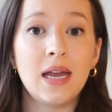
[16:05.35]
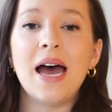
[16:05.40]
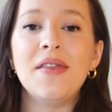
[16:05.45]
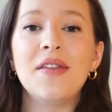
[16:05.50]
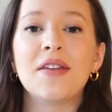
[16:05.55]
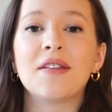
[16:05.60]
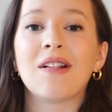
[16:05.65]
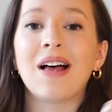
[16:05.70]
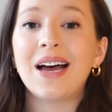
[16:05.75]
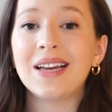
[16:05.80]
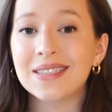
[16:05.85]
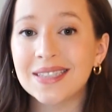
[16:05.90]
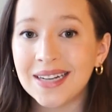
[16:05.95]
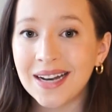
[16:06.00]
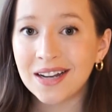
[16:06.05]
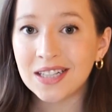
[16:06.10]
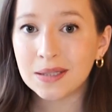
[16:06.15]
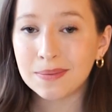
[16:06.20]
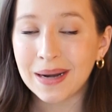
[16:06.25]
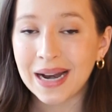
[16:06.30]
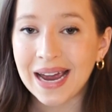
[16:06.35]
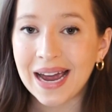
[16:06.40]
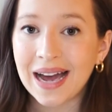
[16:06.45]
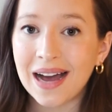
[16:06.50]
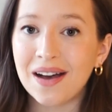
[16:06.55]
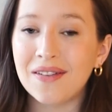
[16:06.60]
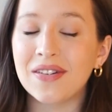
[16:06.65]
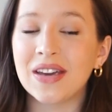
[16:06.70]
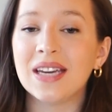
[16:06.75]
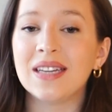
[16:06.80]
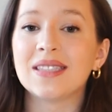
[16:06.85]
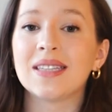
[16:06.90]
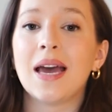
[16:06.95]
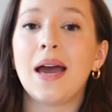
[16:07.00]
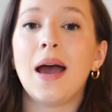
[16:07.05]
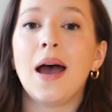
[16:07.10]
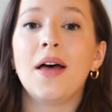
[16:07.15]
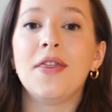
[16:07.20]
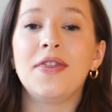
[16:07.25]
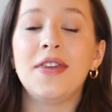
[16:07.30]
And then the last announcement I have is
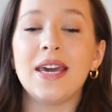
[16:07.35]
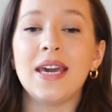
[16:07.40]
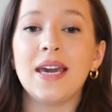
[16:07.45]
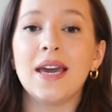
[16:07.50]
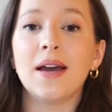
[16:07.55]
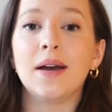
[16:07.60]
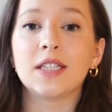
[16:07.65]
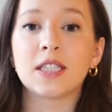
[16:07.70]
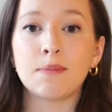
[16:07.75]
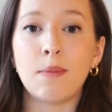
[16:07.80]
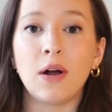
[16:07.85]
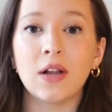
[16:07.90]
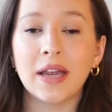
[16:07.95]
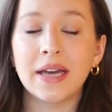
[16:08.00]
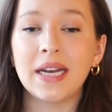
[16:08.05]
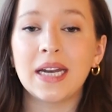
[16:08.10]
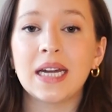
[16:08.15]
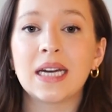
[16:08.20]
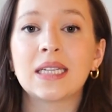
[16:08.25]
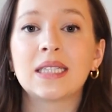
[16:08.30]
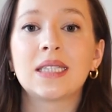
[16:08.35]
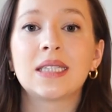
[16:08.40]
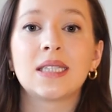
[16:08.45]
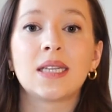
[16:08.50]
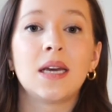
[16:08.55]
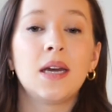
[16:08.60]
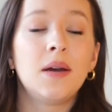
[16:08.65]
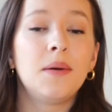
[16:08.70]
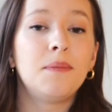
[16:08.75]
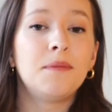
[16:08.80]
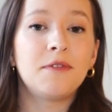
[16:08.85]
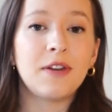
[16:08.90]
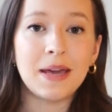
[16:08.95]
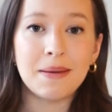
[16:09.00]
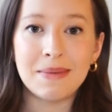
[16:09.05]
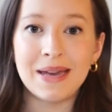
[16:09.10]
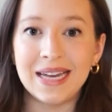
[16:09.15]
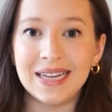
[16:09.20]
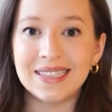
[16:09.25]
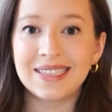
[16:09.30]
the Smalletics
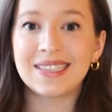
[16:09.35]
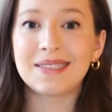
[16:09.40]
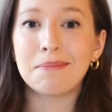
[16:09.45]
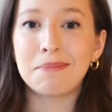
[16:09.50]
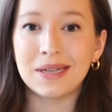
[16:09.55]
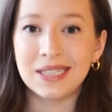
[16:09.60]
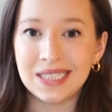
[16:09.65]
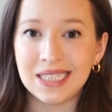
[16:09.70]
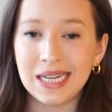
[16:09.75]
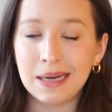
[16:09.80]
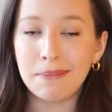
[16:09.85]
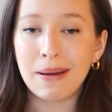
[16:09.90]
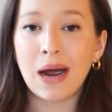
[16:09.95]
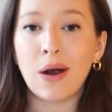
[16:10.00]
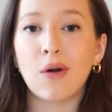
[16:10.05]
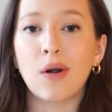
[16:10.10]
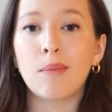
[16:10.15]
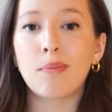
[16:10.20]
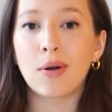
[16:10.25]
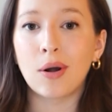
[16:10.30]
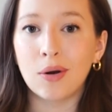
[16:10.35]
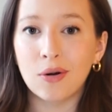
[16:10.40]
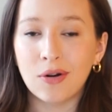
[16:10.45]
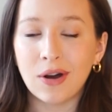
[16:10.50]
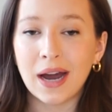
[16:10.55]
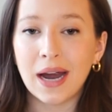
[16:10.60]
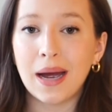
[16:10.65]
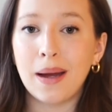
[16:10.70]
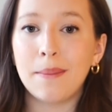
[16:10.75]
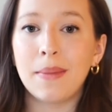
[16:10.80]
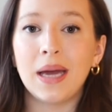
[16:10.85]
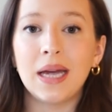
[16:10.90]
famous Petite Power program.